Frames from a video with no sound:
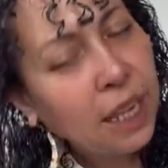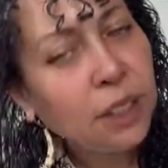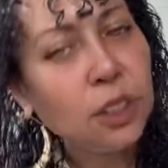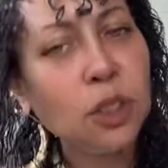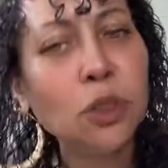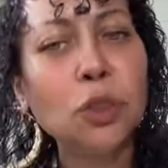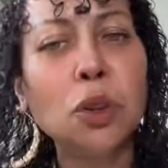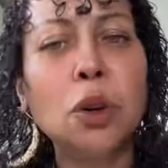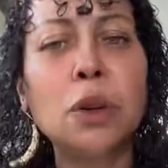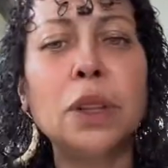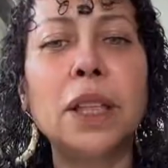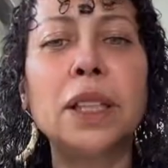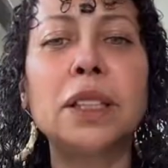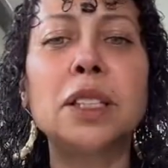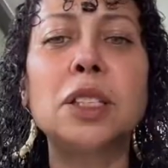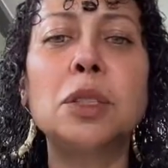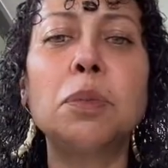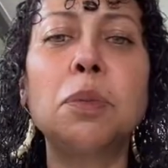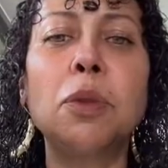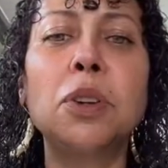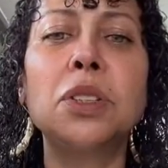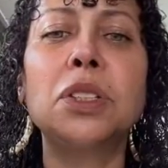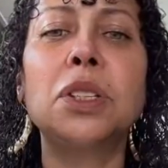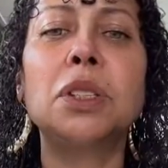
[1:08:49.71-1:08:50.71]
and you know that
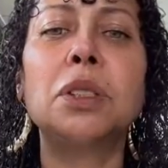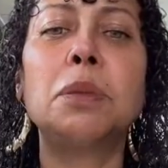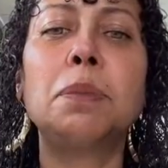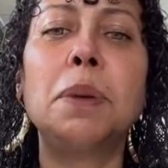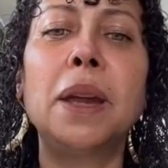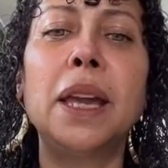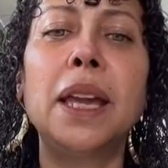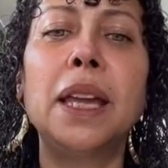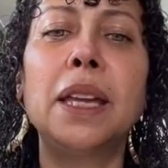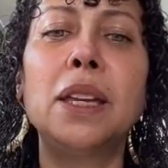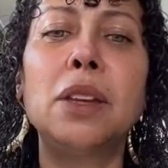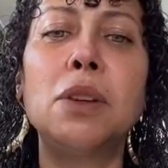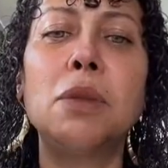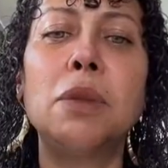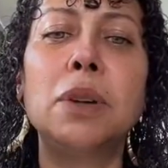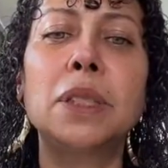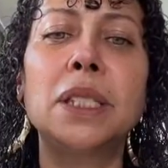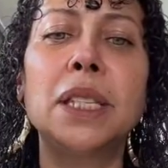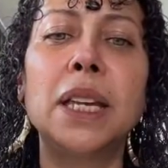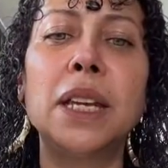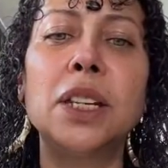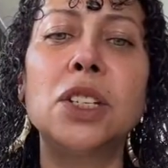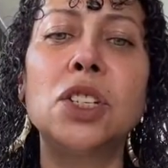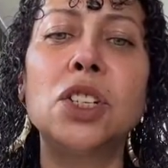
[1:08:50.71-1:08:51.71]
this person's paying you
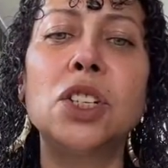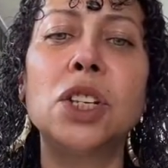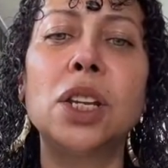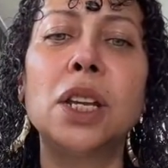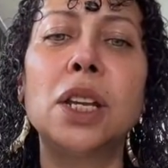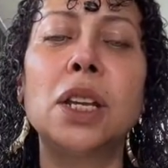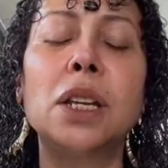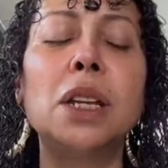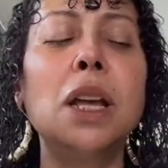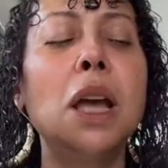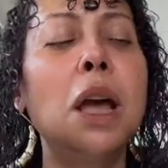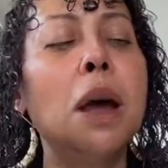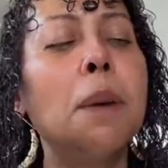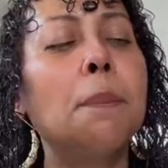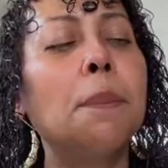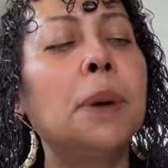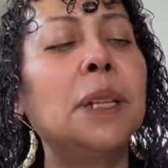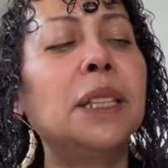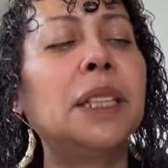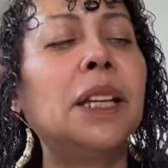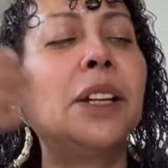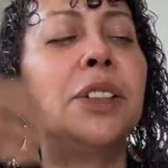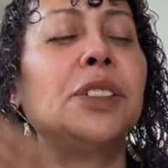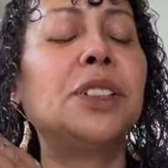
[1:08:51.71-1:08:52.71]
attention,
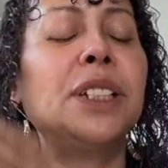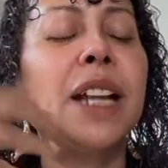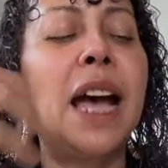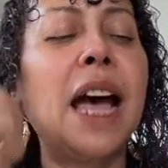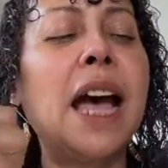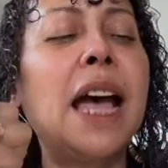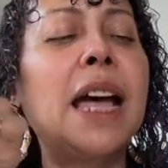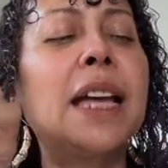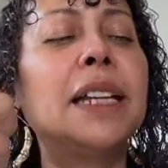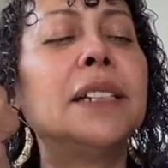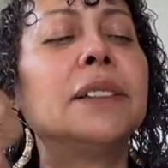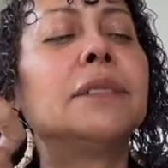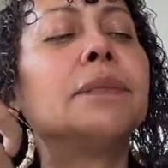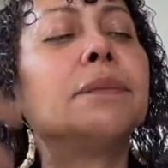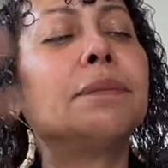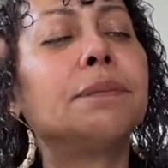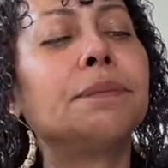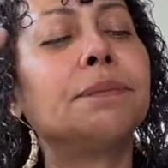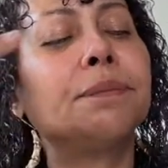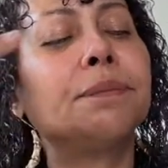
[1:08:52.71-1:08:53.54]
but they're not.